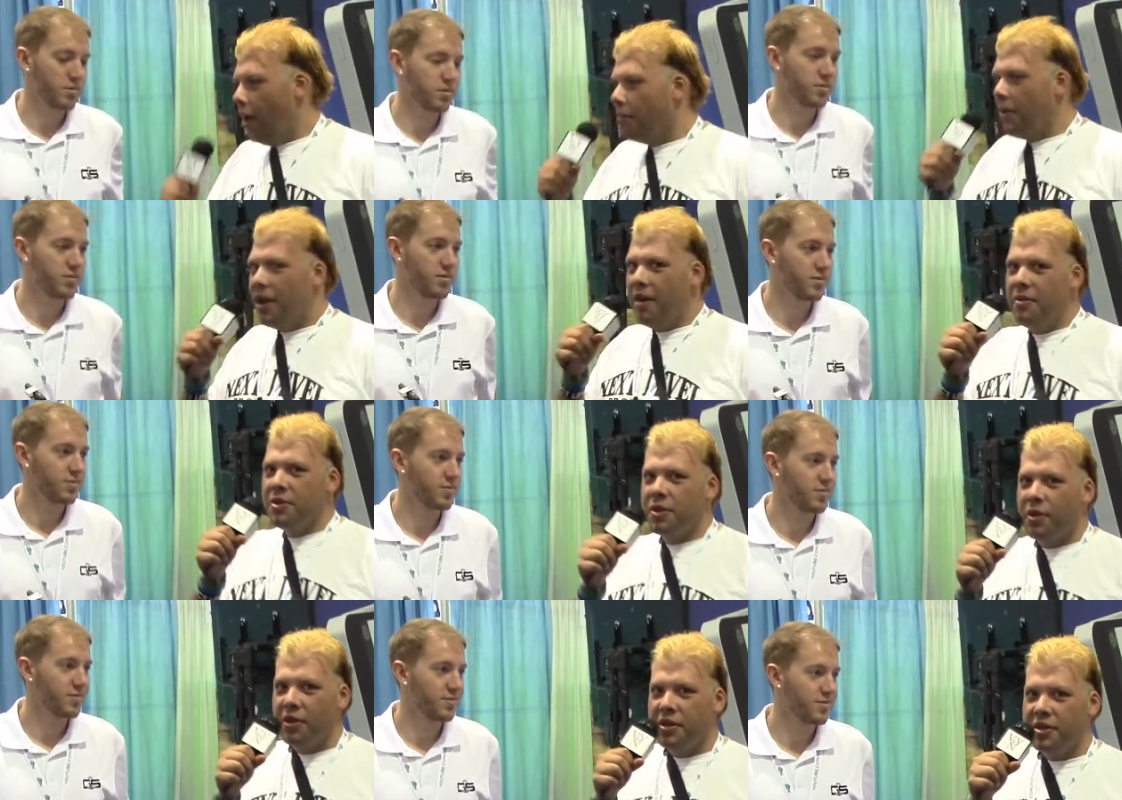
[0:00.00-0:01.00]
Speaker 1: My name is
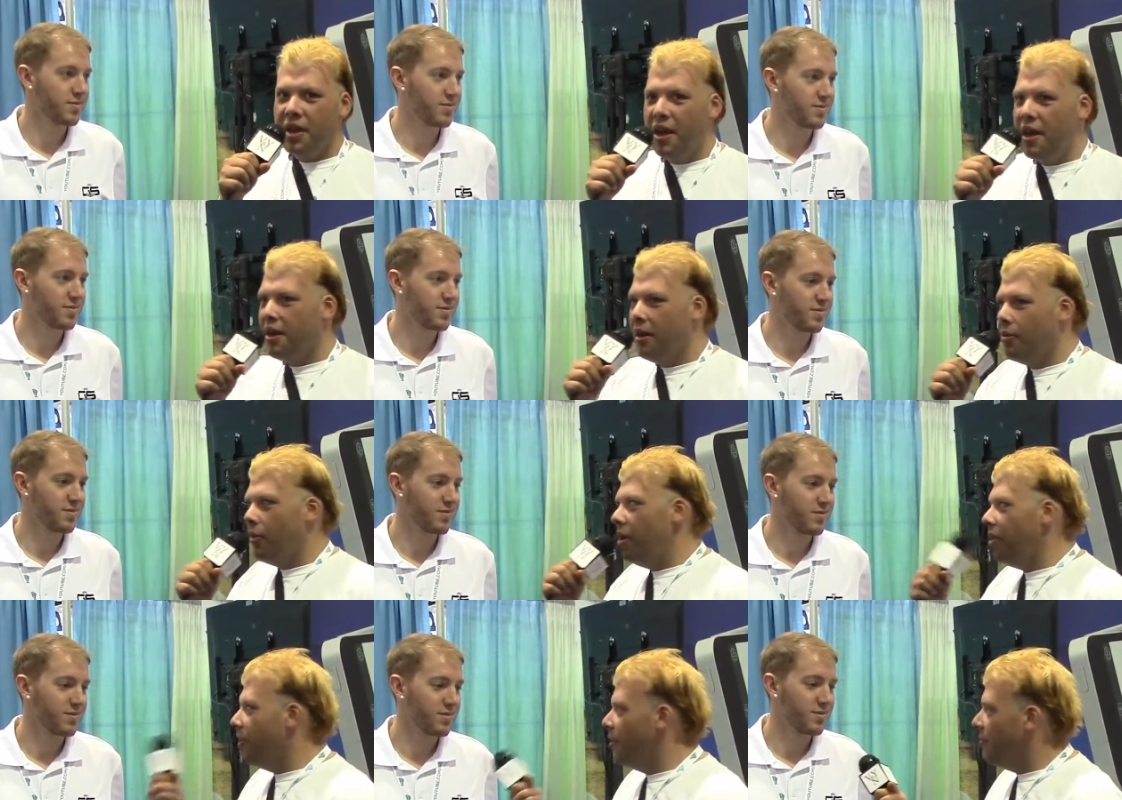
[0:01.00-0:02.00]
Chris, and I'm
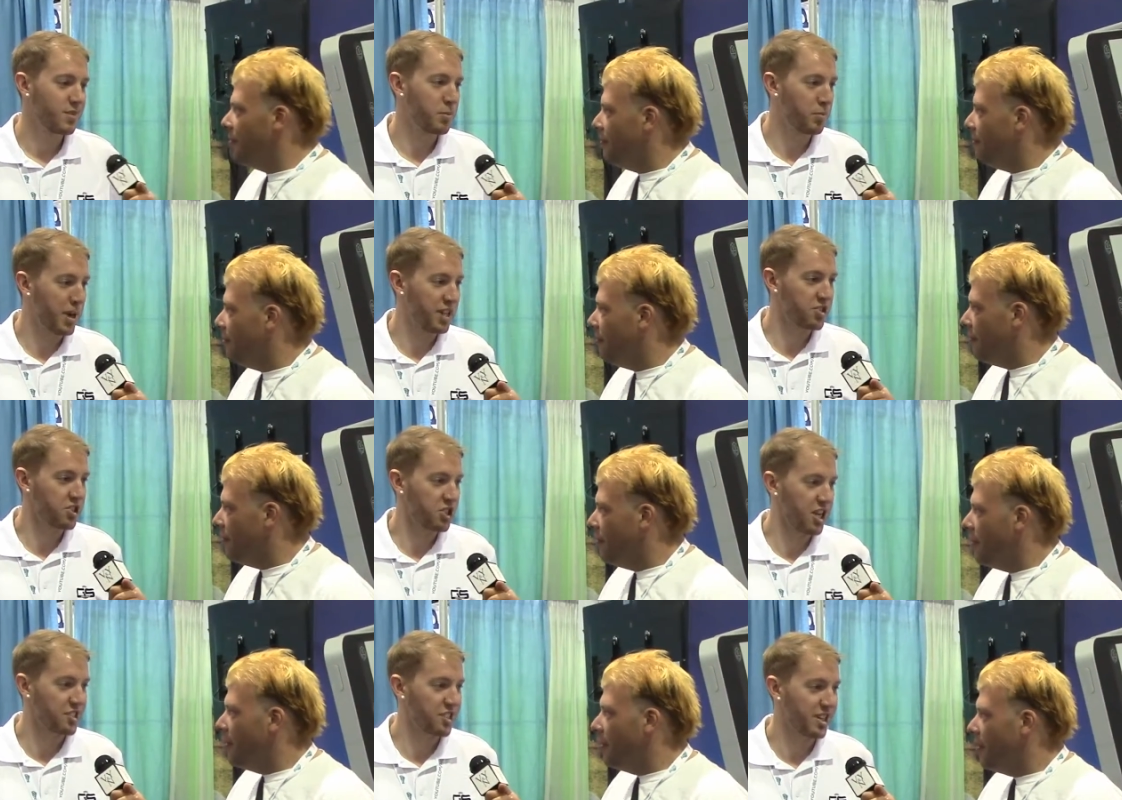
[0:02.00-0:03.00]
with
Speaker 2: Ben
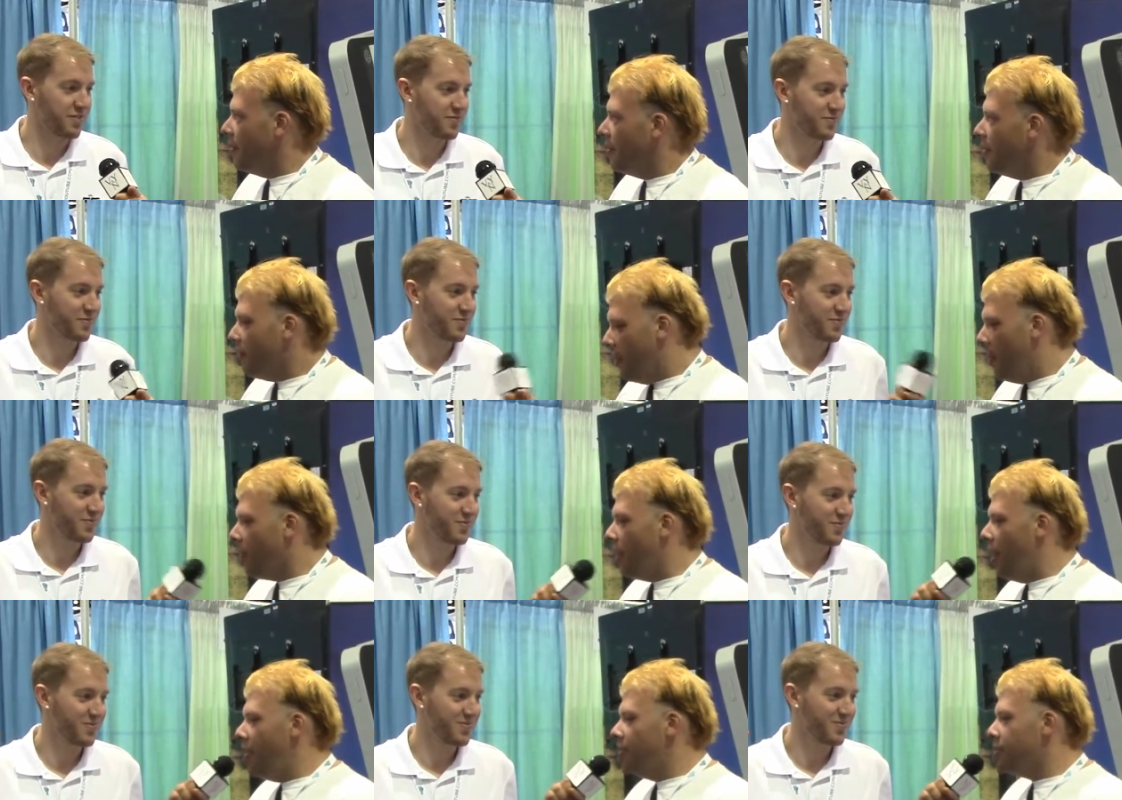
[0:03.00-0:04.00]
Zajeski.
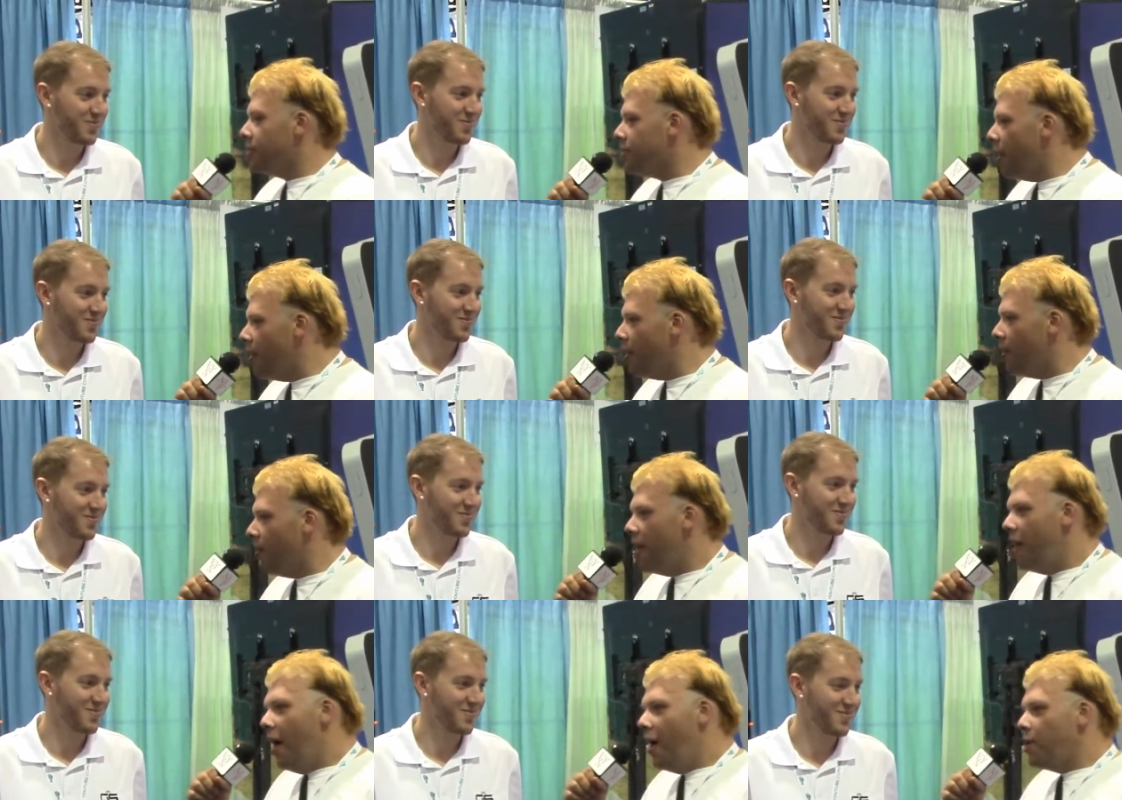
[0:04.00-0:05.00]
Speaker 1: Okay, so
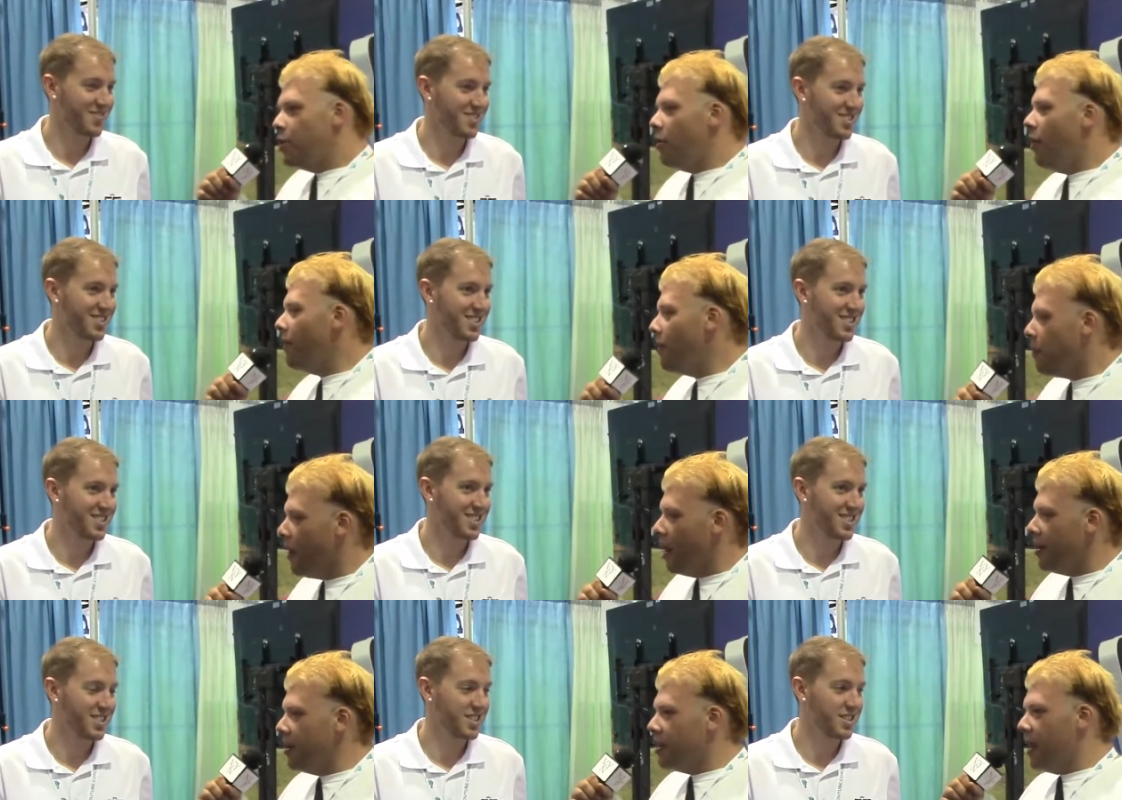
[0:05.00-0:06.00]
you have a
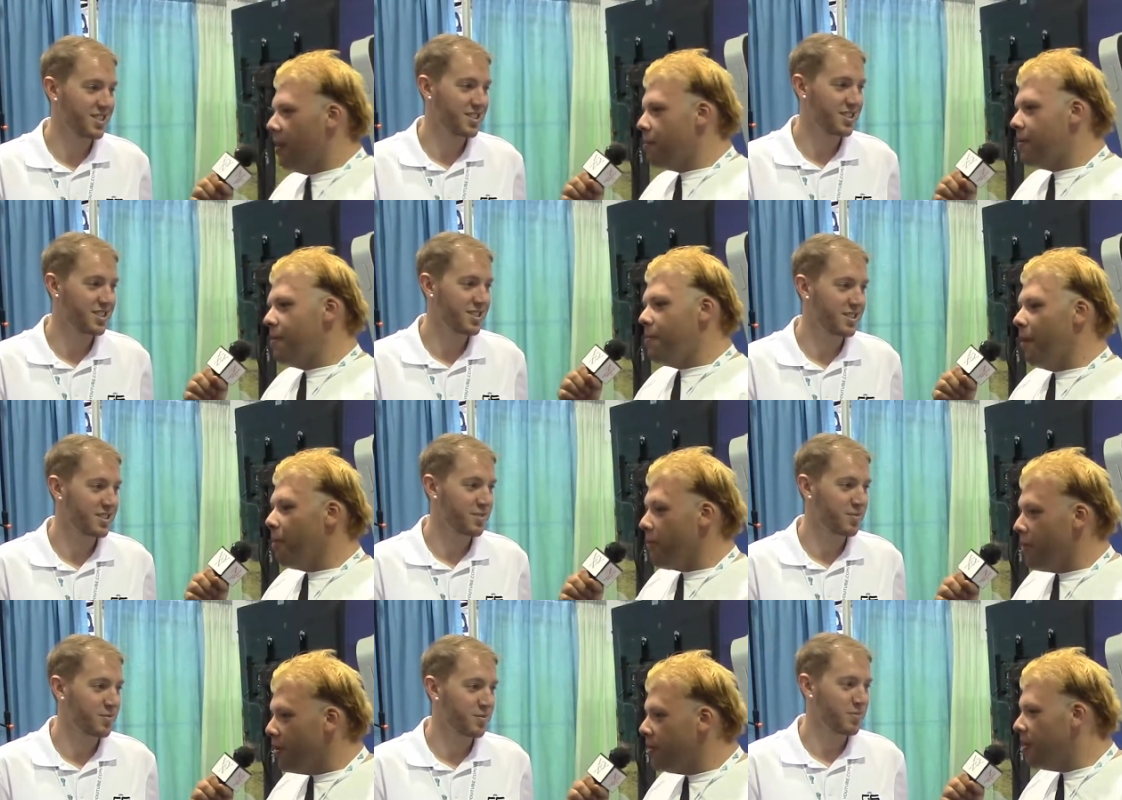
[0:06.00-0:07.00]
product that people
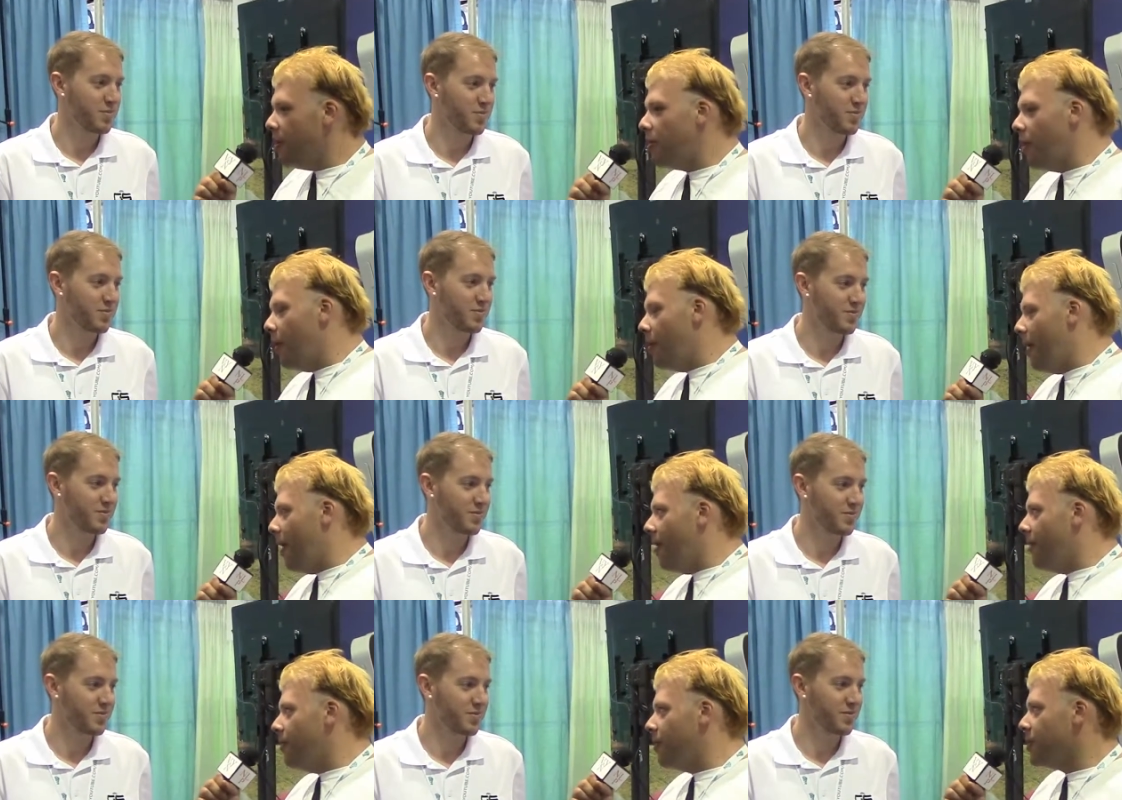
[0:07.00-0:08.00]
really don't know about.